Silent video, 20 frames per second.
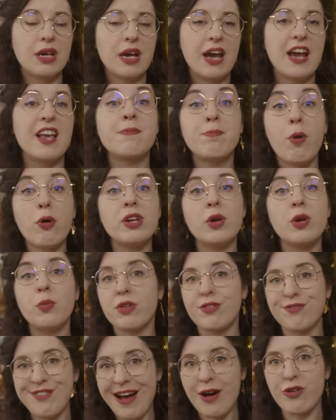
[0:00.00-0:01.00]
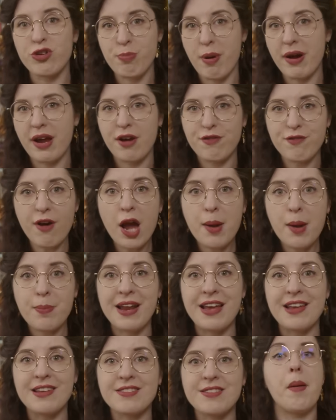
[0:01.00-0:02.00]
His body was found by a
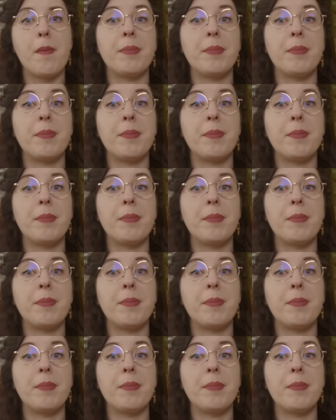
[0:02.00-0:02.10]
fireplace,